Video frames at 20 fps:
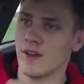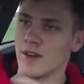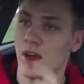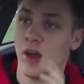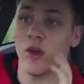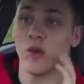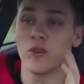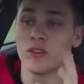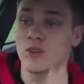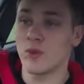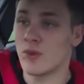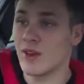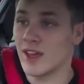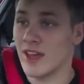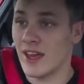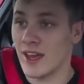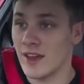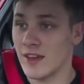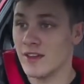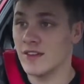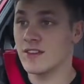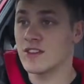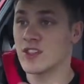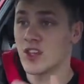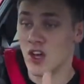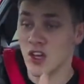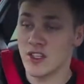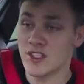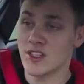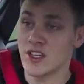I also want to get
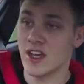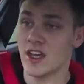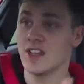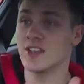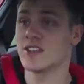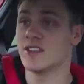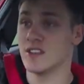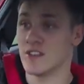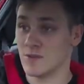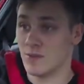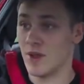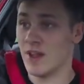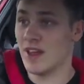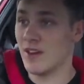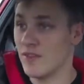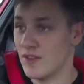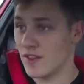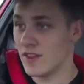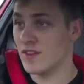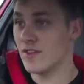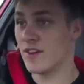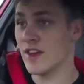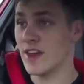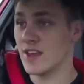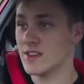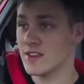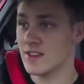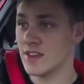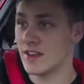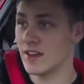side skirts and splitter for the
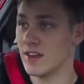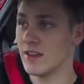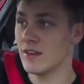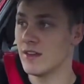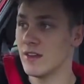Fiesta,